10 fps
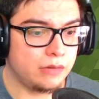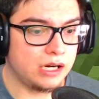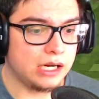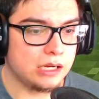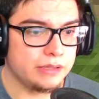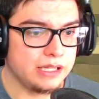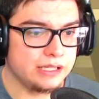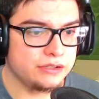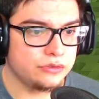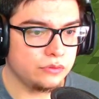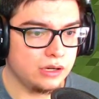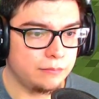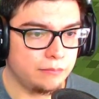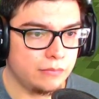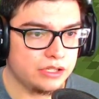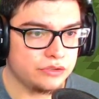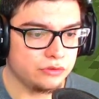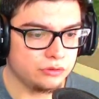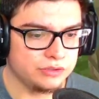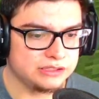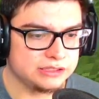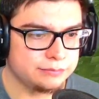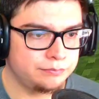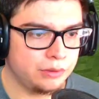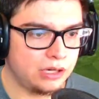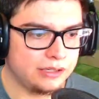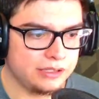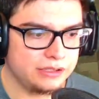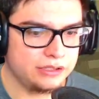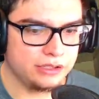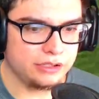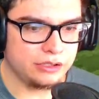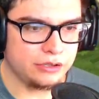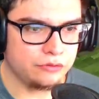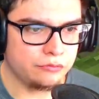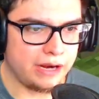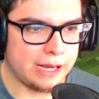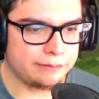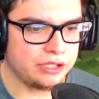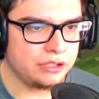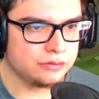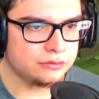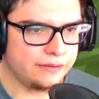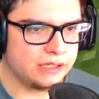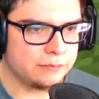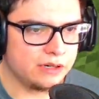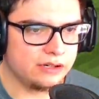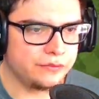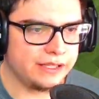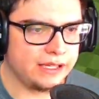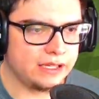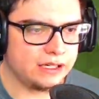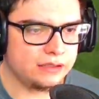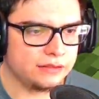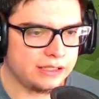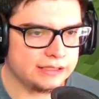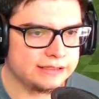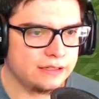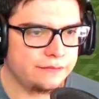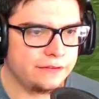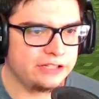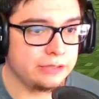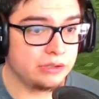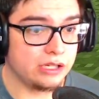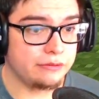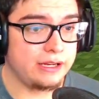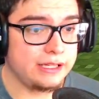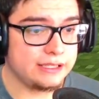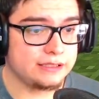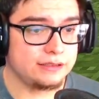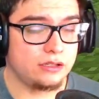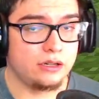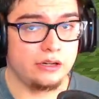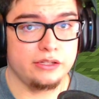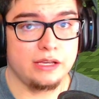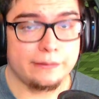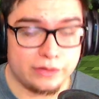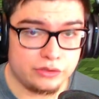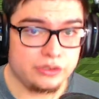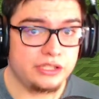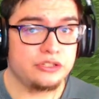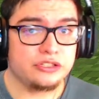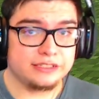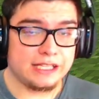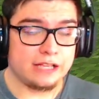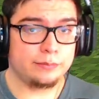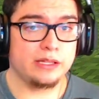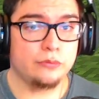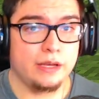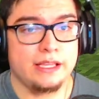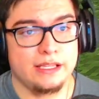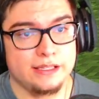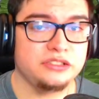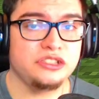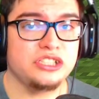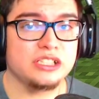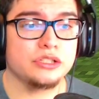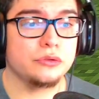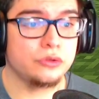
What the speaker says: mob into a mushroom, let's spawn a good old raptor. right, we come right over here. Like I said, a 15-block radius. All you have to do to use your staff, by the way, is to just